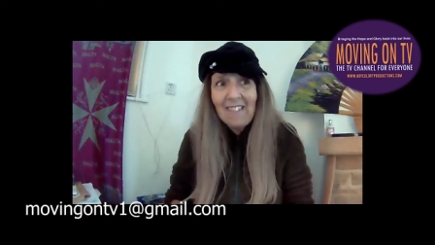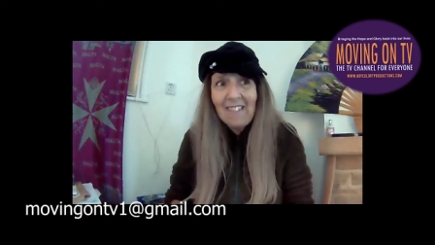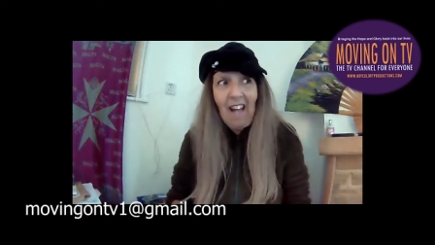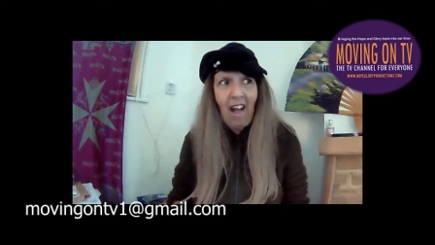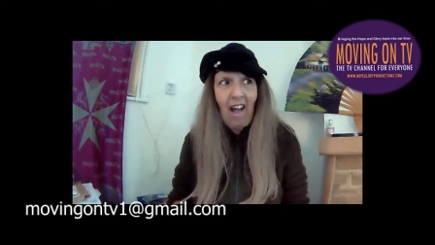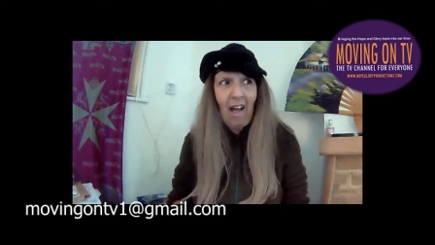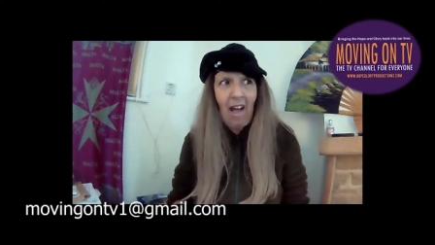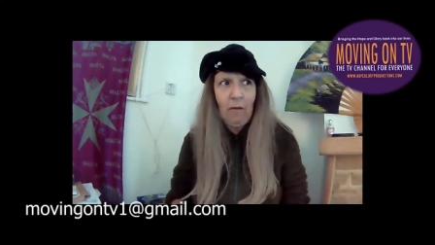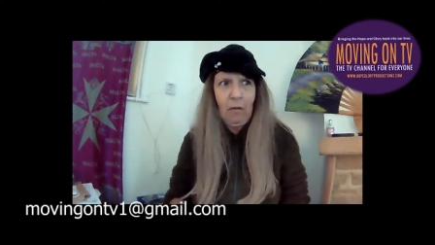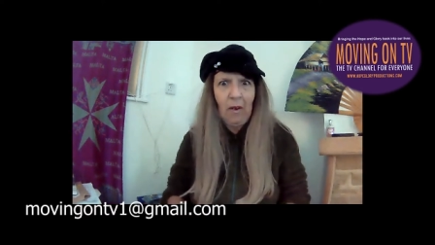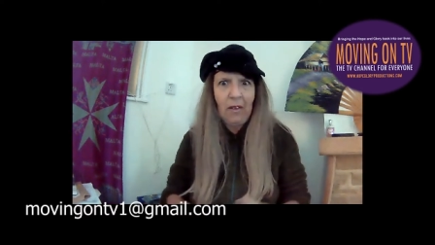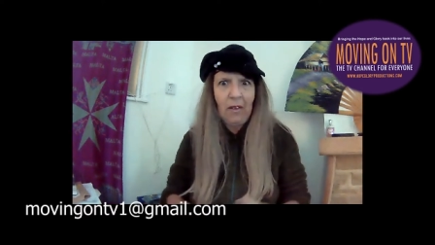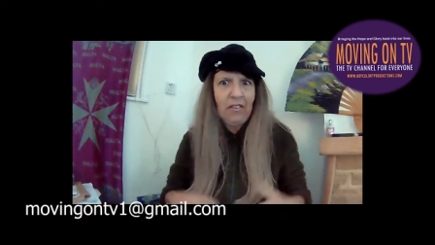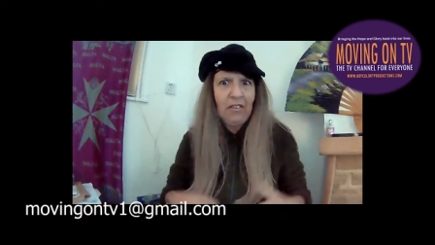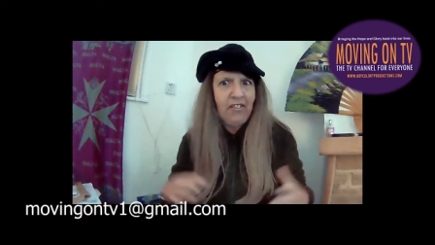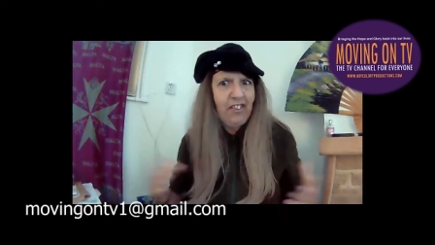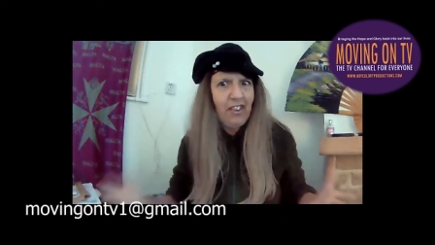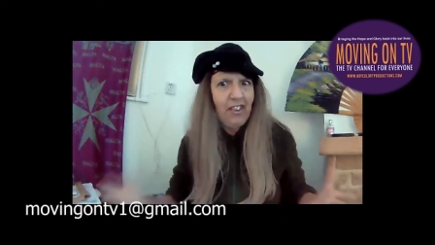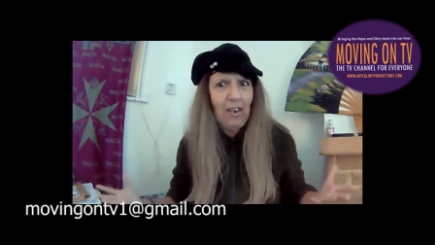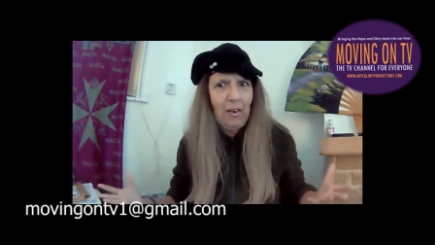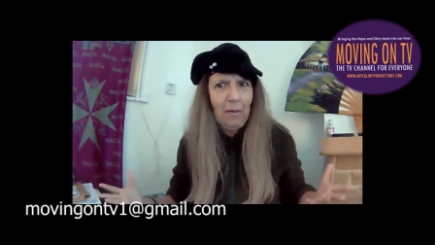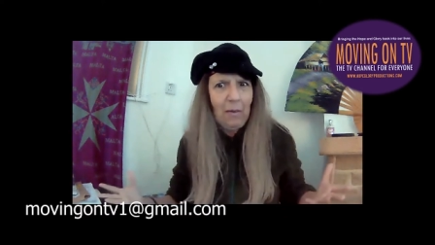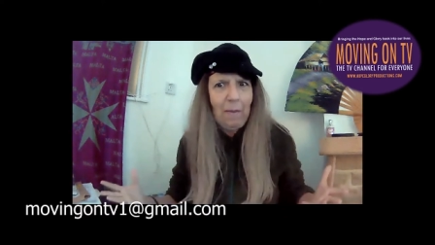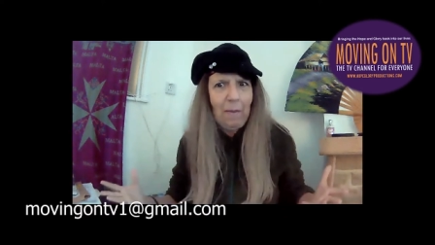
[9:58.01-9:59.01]
I want
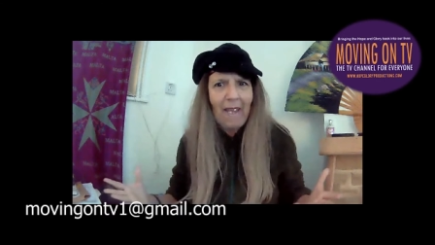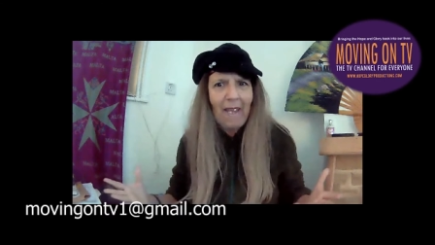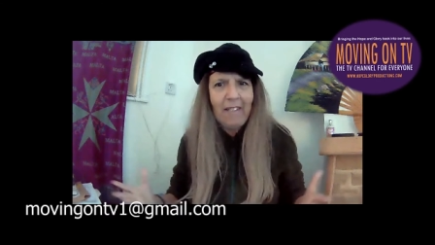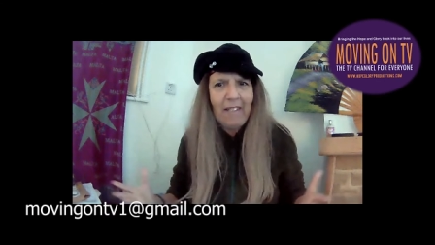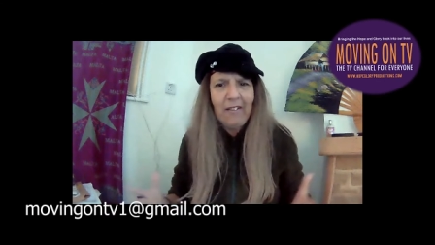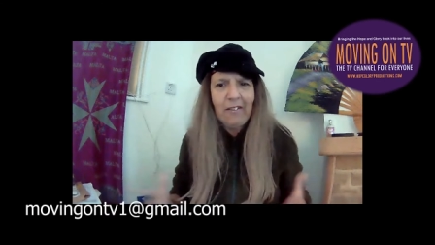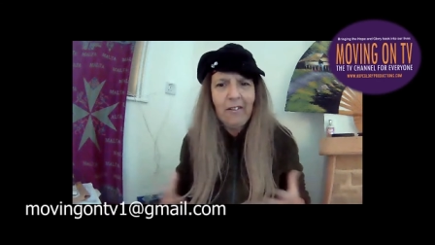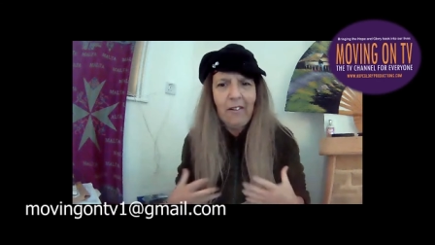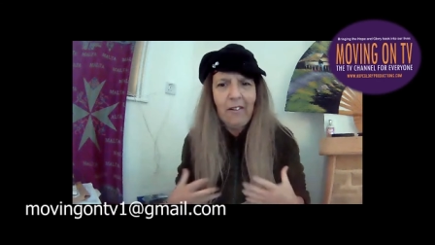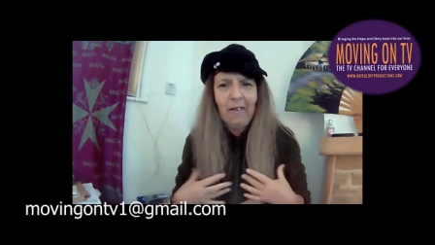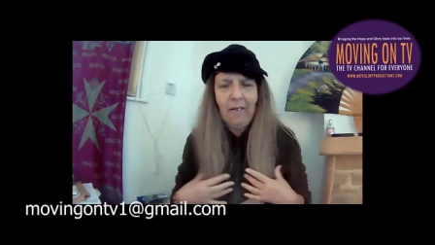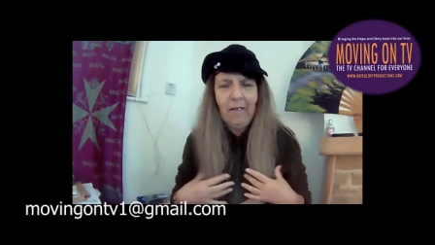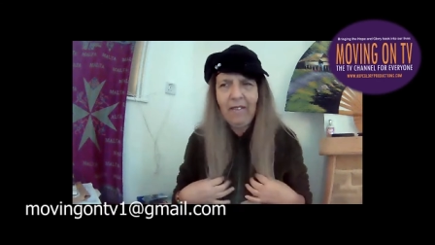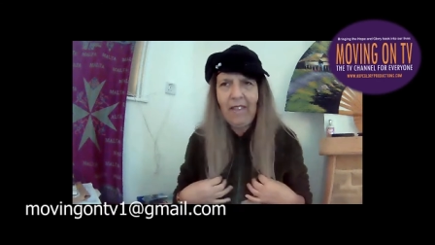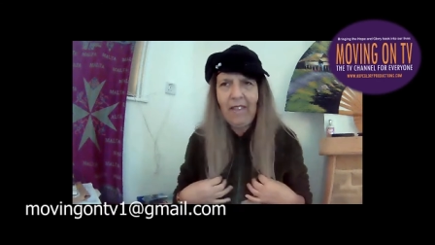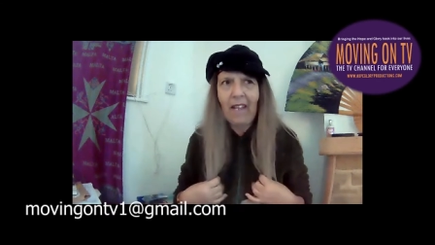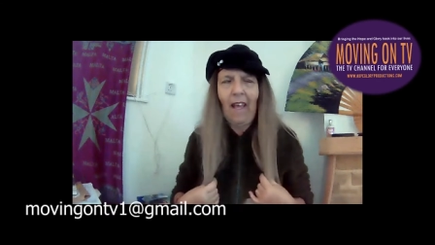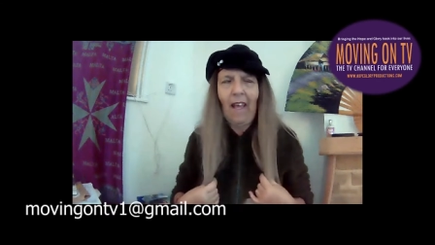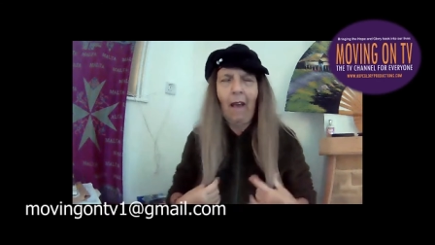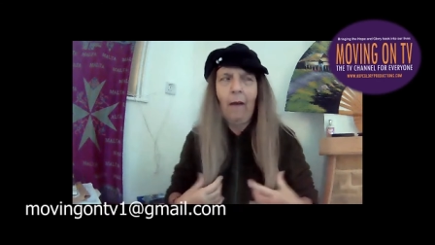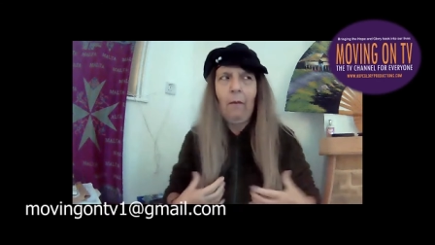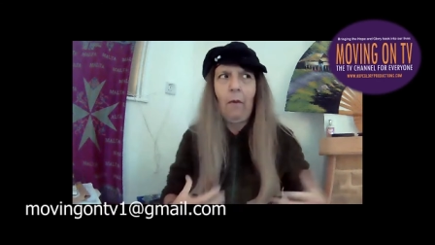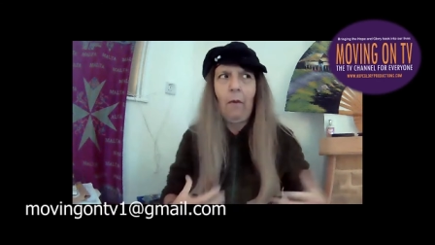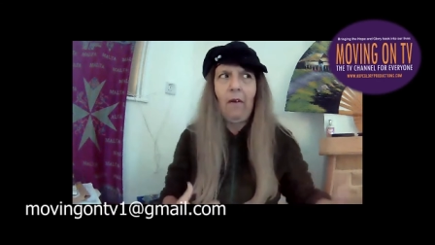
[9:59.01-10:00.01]
two bedrooms and
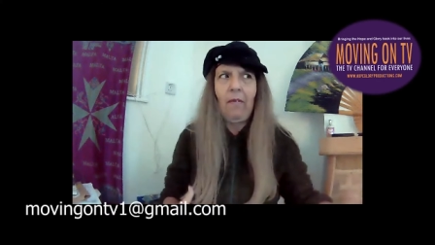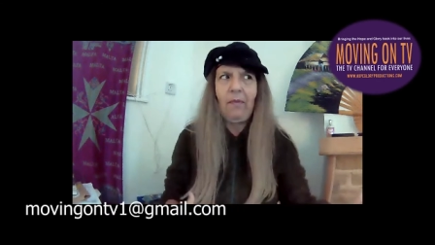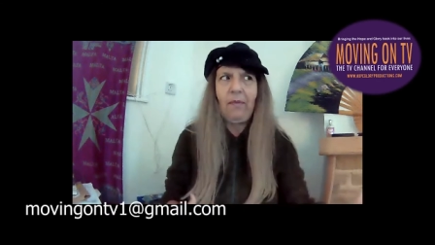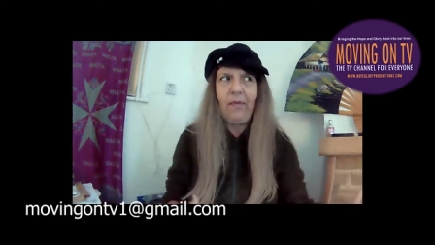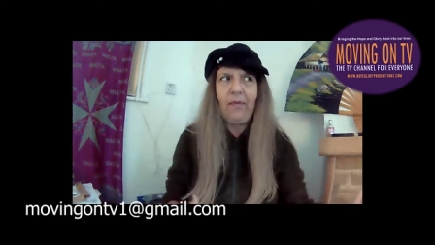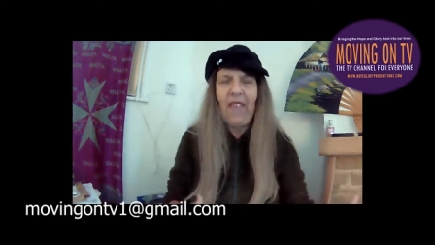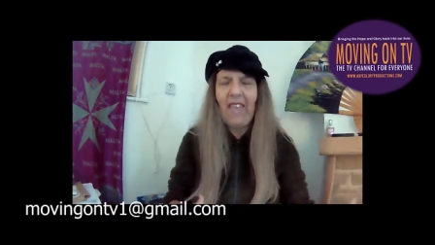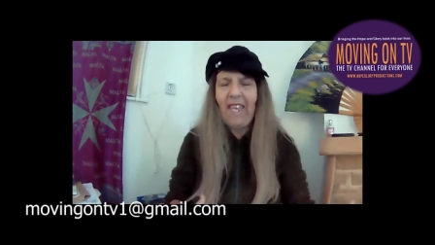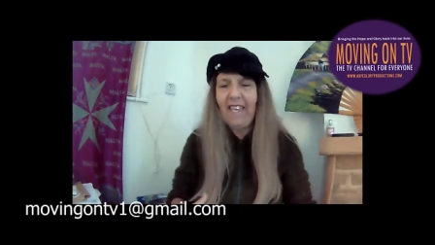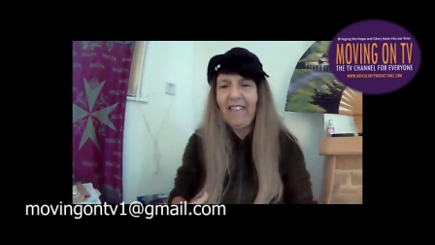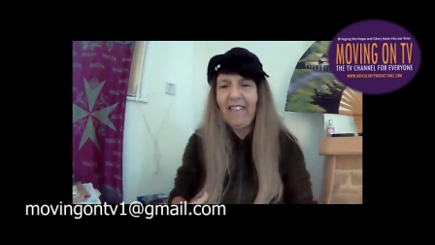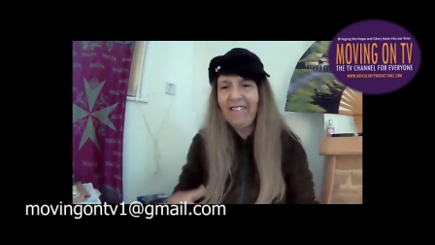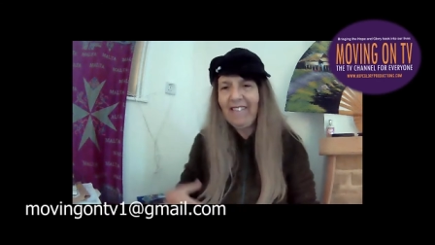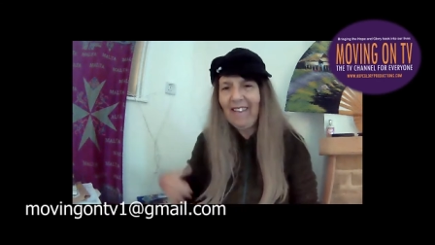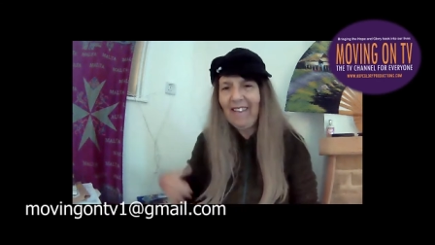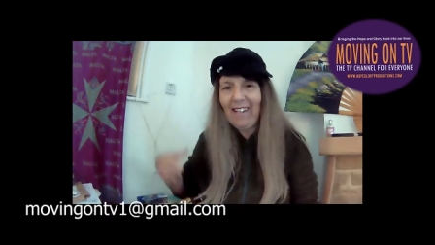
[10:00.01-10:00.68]
I want this